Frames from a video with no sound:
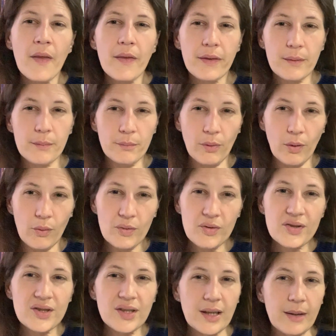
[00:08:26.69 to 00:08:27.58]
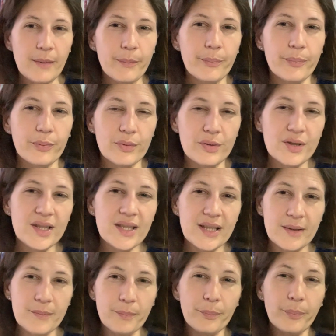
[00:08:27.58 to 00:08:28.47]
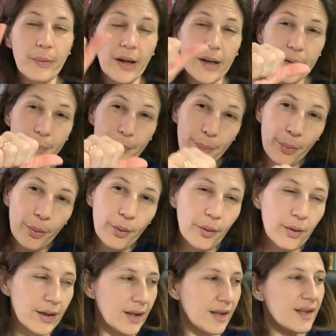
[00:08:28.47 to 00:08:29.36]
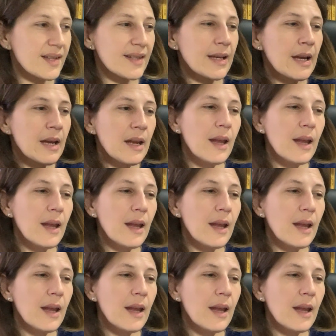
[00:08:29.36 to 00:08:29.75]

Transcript: the most important bad points